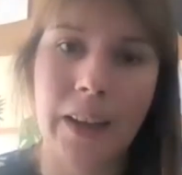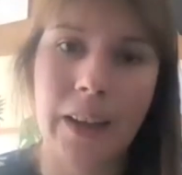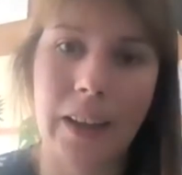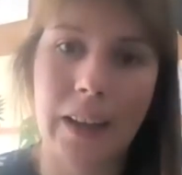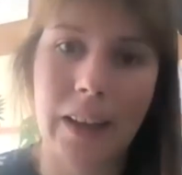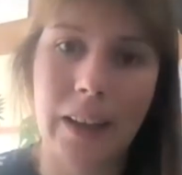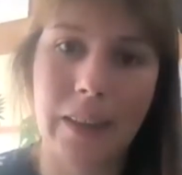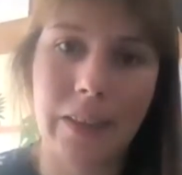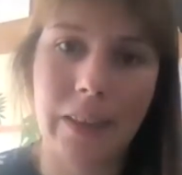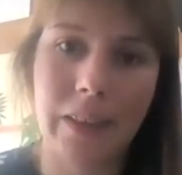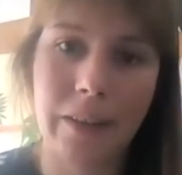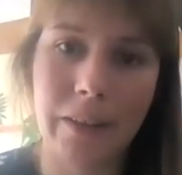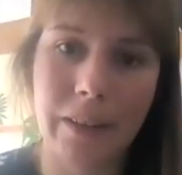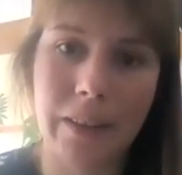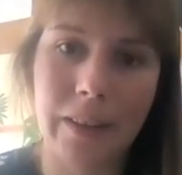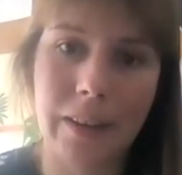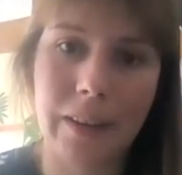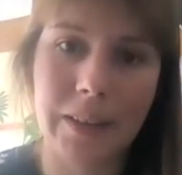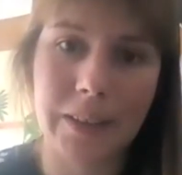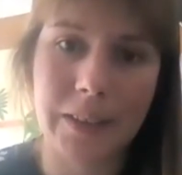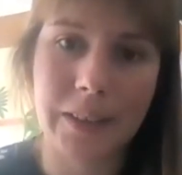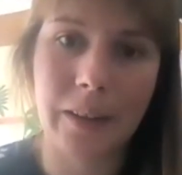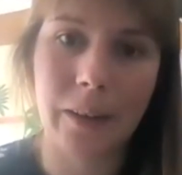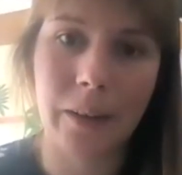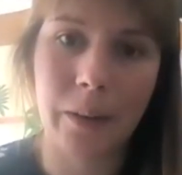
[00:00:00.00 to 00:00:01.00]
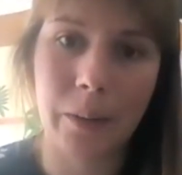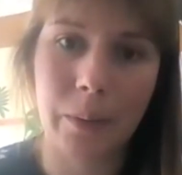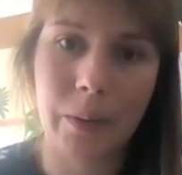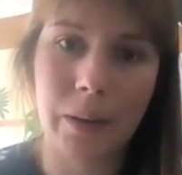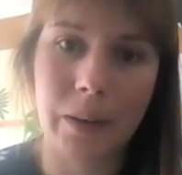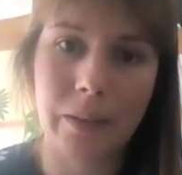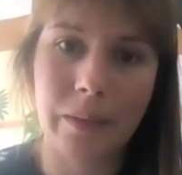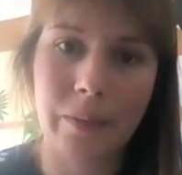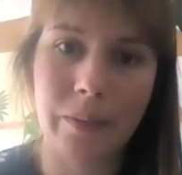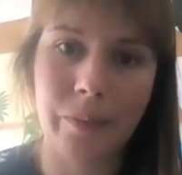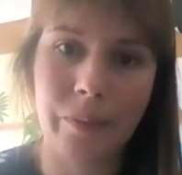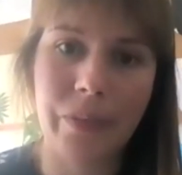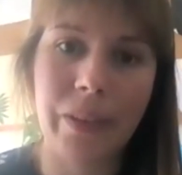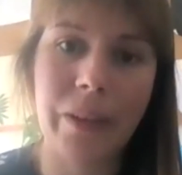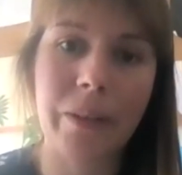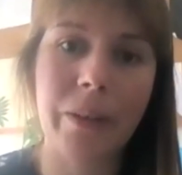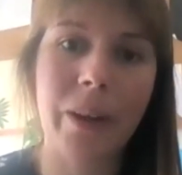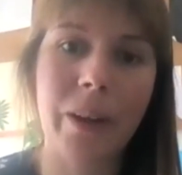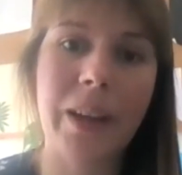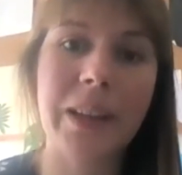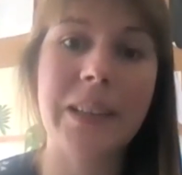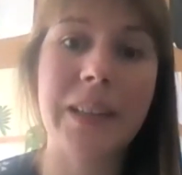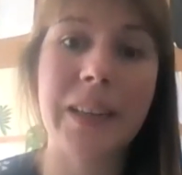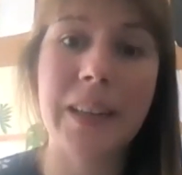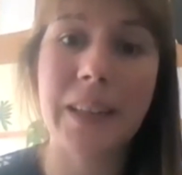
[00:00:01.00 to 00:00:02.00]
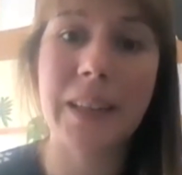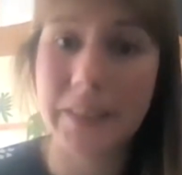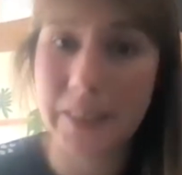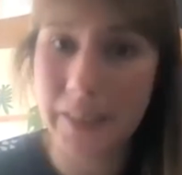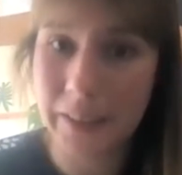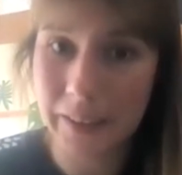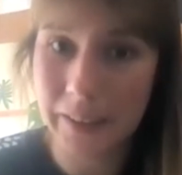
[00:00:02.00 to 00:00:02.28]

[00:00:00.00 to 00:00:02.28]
And there are things there are ideas that